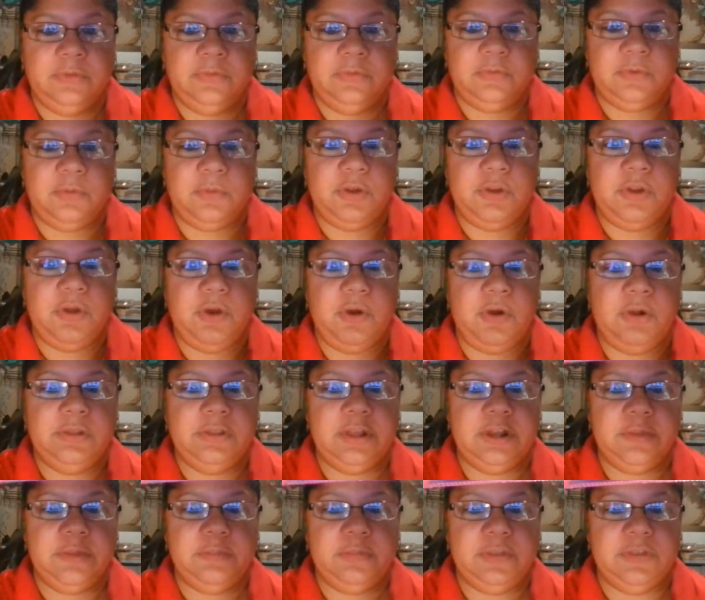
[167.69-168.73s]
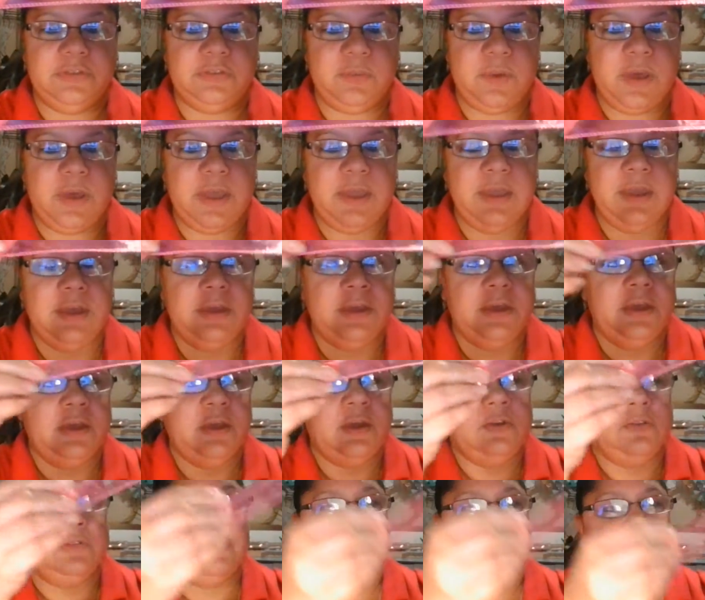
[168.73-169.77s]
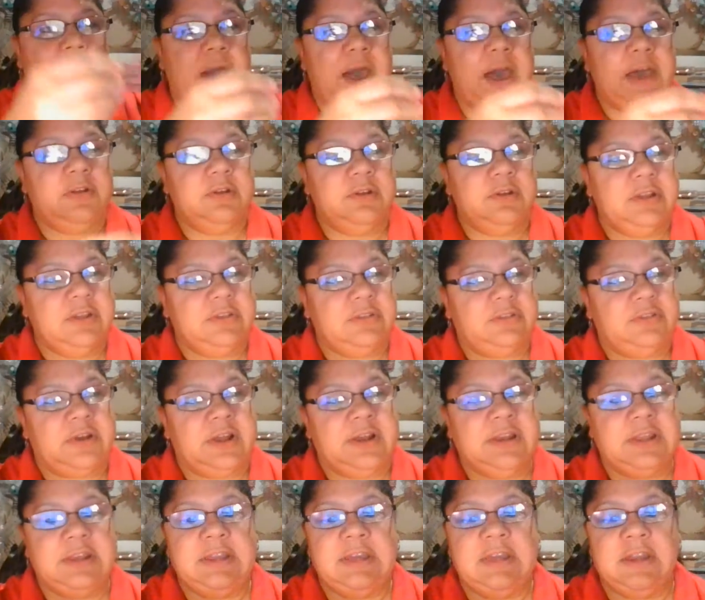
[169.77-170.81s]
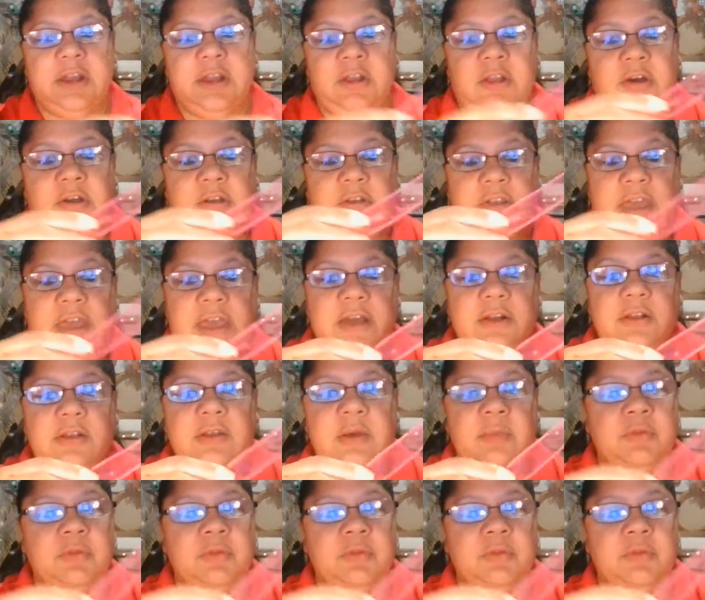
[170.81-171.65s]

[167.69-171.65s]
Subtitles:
So I'm going to hold it up this way. So I don't necessarily need a long tail.